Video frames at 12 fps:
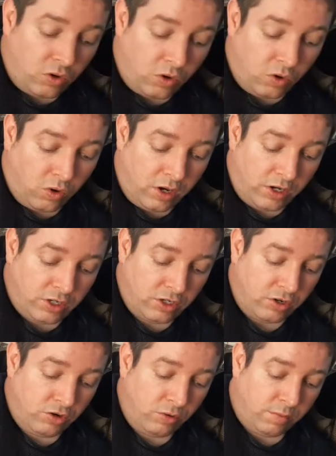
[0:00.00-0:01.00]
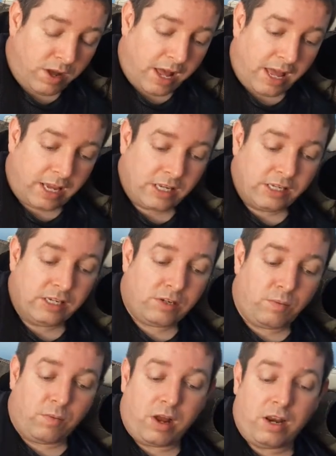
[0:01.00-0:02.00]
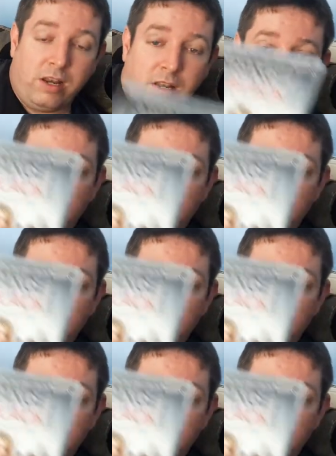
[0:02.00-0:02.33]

Orange is the New Black Season 1